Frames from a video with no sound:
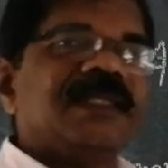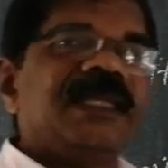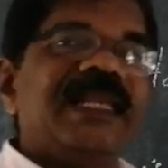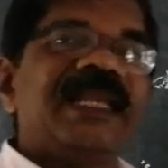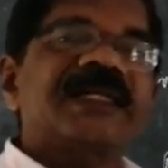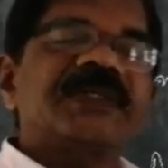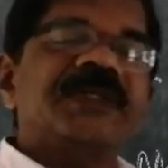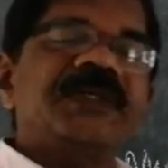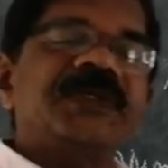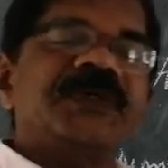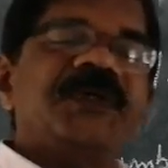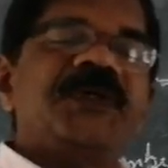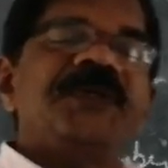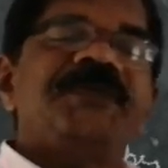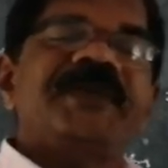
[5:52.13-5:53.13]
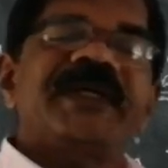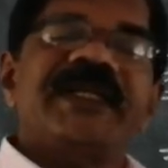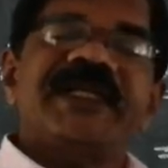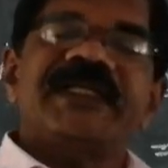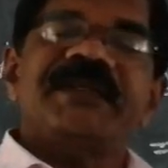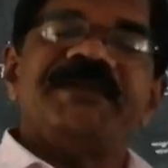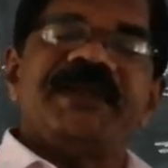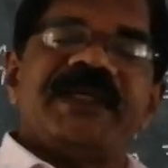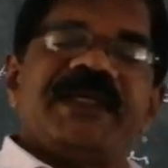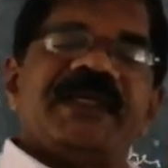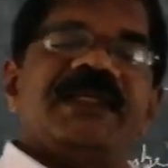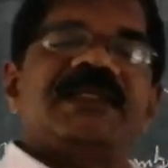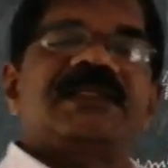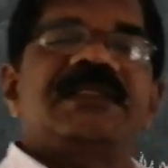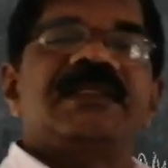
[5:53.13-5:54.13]
The electron configuration
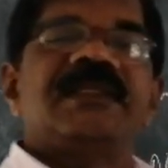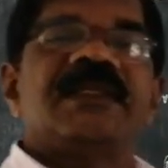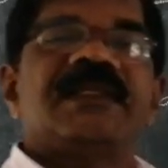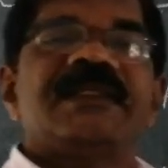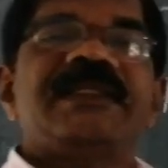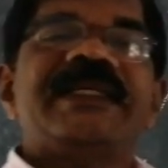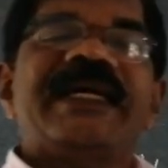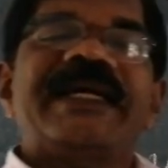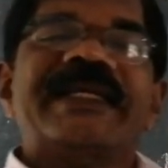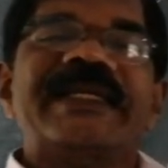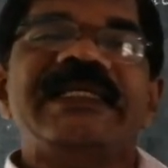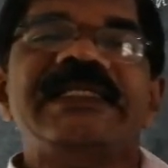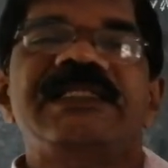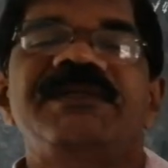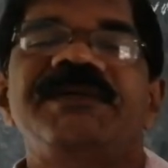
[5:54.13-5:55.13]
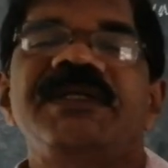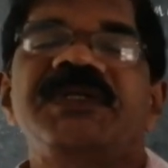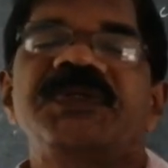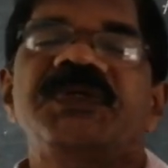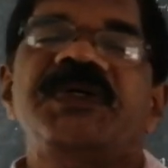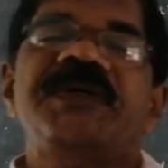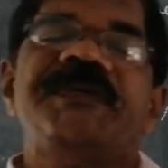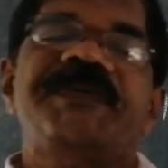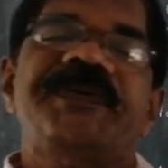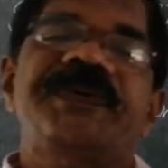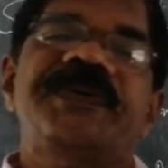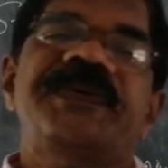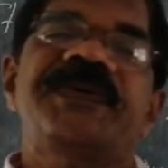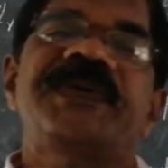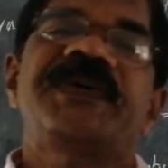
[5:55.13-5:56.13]
means the arrangement of
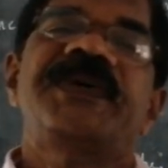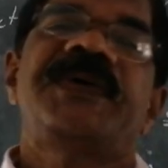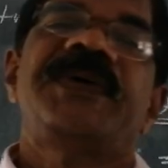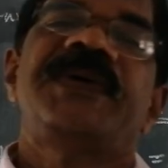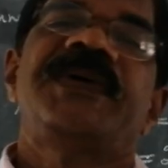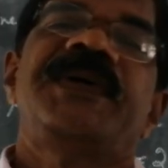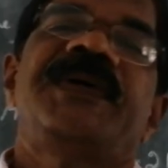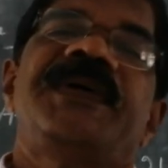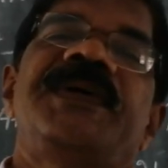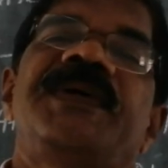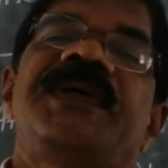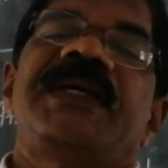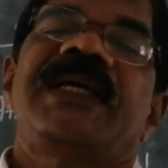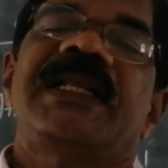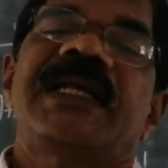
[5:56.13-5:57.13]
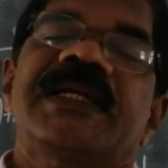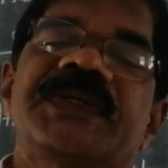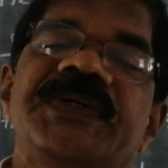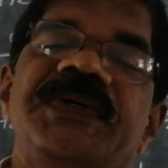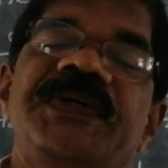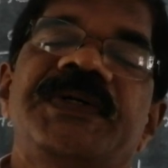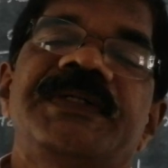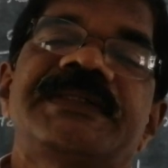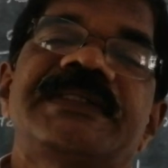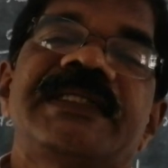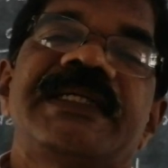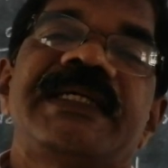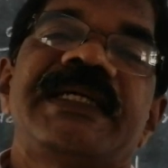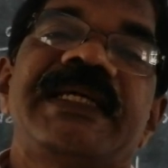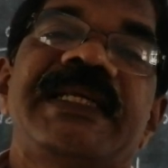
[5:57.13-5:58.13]
electrons
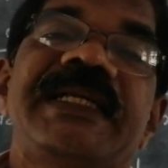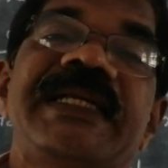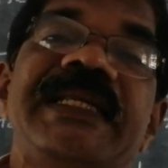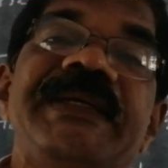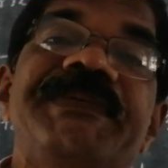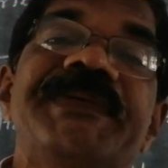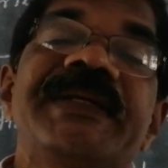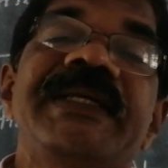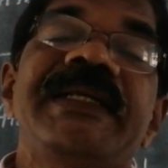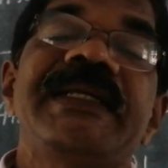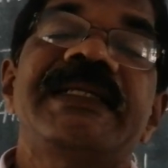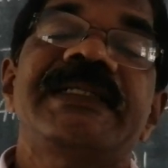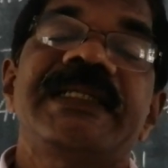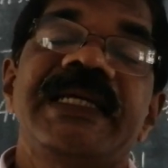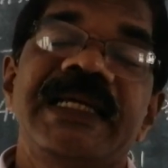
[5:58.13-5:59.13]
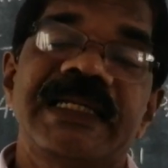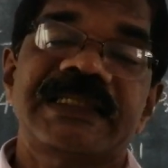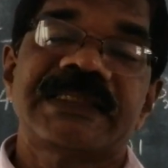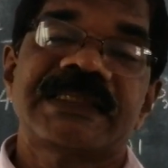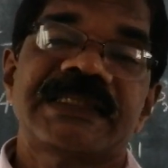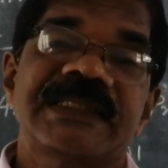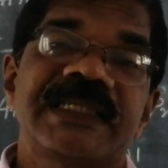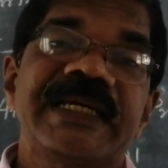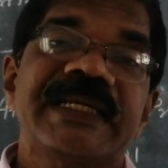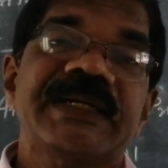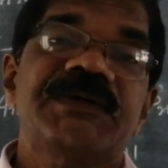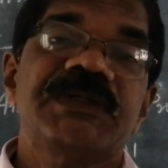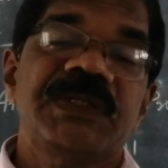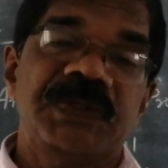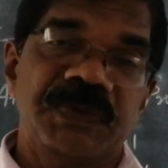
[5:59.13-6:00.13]
in different shells
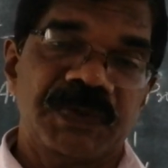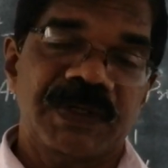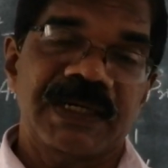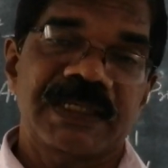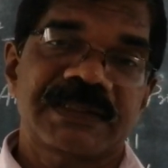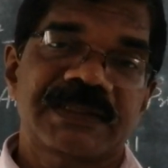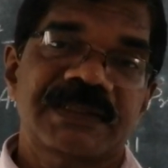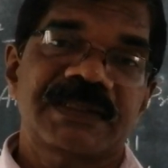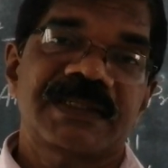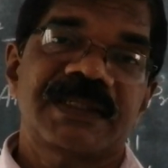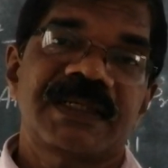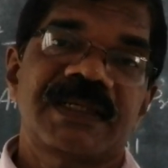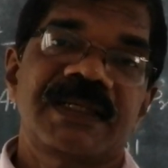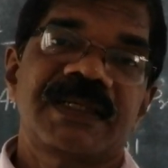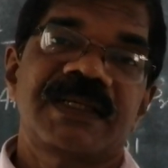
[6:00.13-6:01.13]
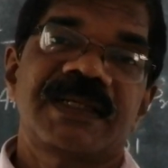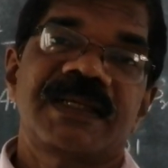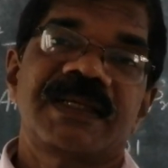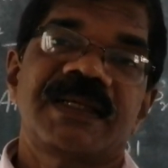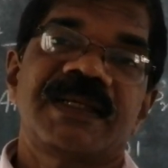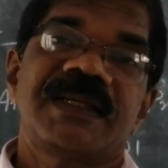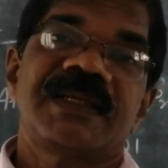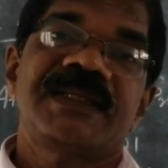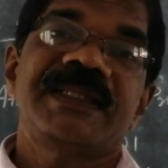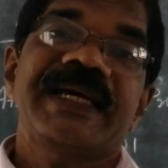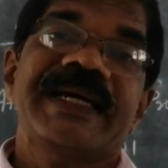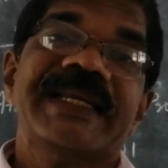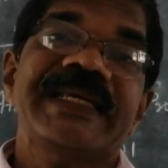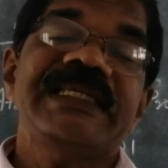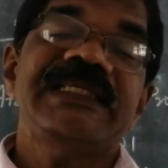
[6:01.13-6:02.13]
around the nucleus. The
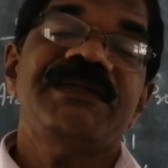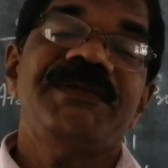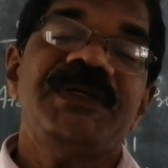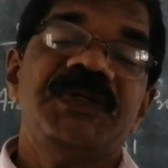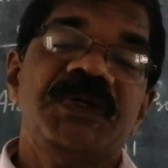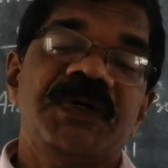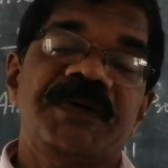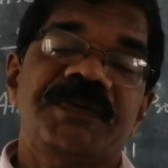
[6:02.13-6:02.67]
arrangement